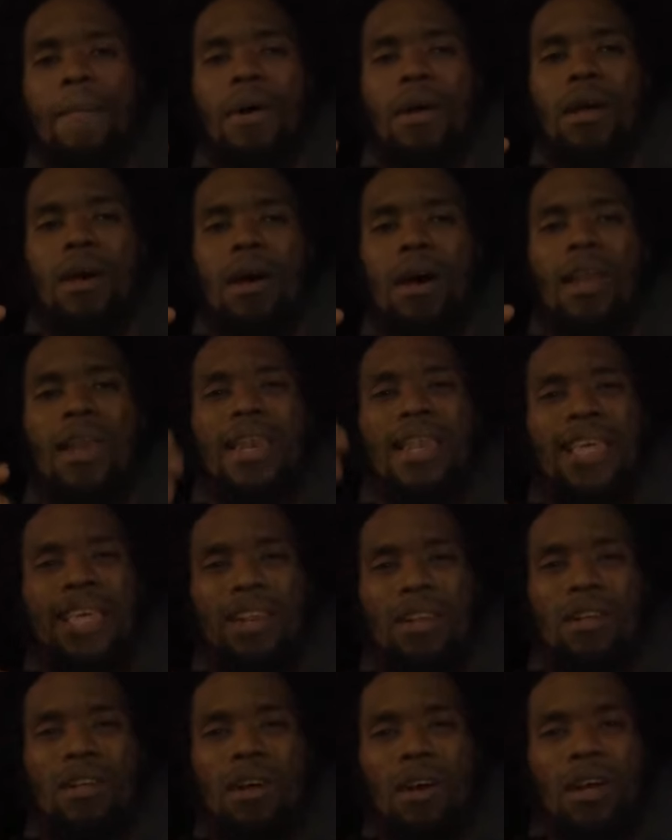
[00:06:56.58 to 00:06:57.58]
but a
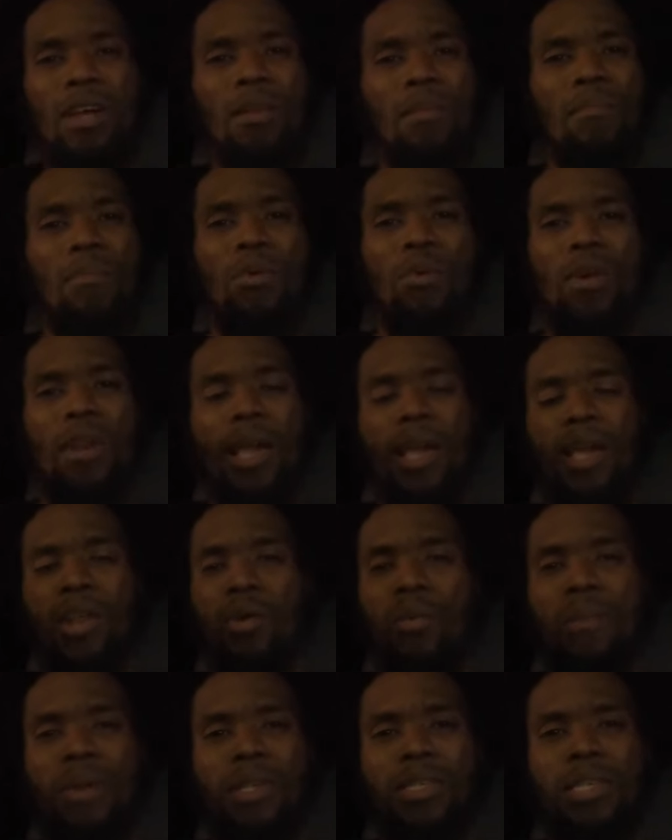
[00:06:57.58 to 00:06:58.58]
little cutting board like it
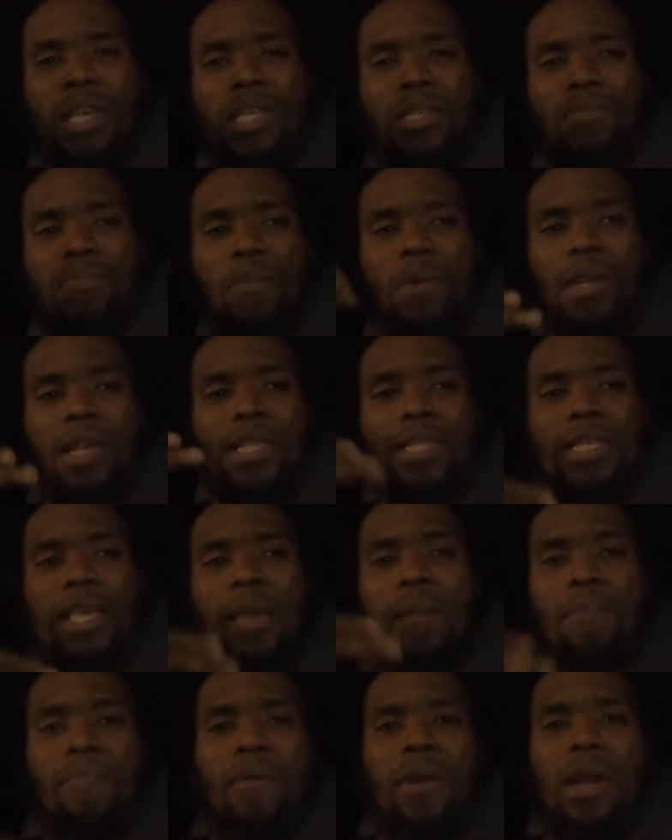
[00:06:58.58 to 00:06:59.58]
don't make sense but the
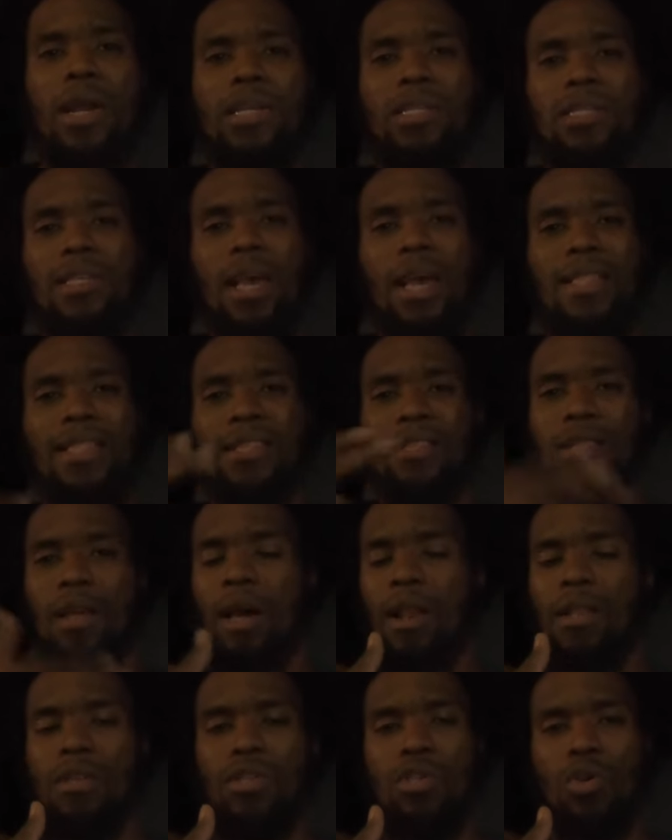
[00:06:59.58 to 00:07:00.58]
same price at the
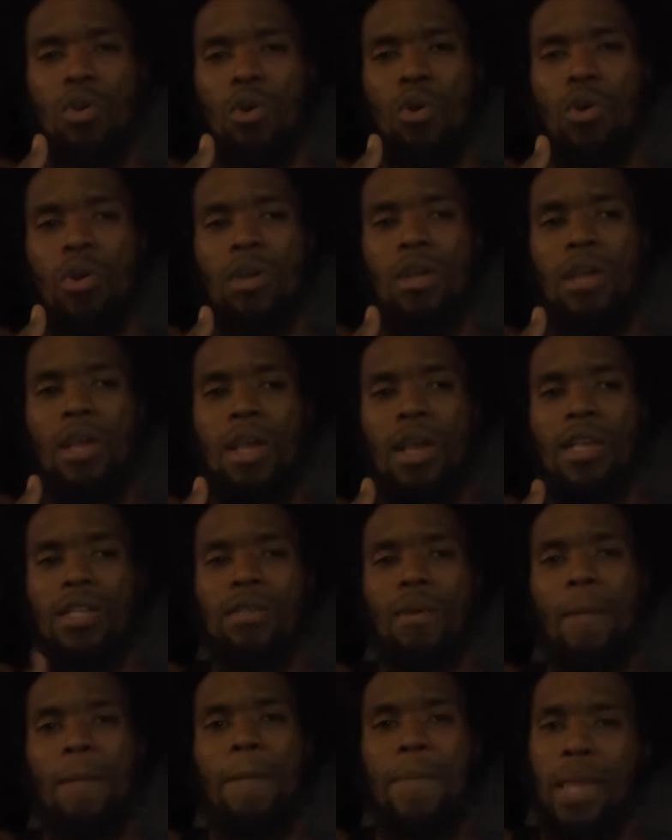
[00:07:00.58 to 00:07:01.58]
dollar store
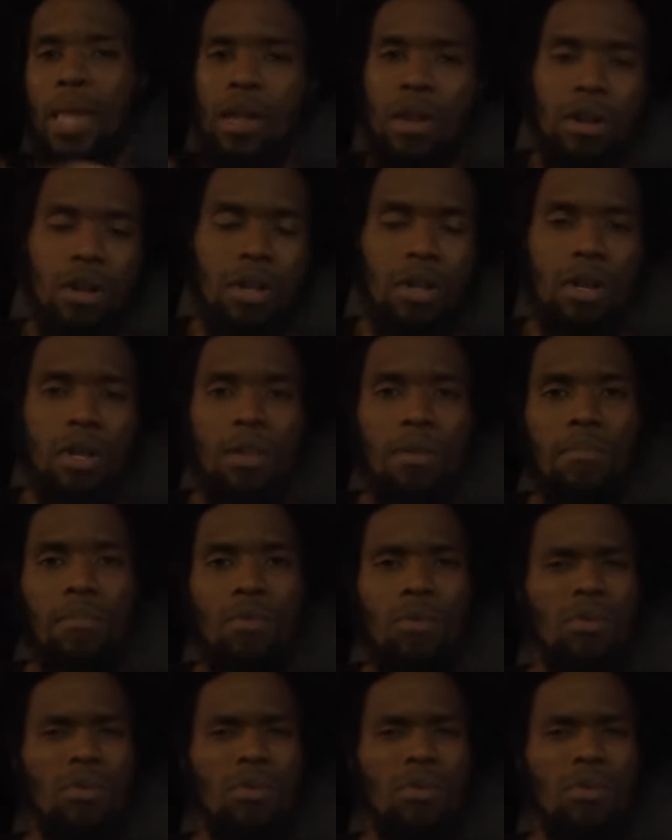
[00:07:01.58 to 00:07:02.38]
is a bigger cutting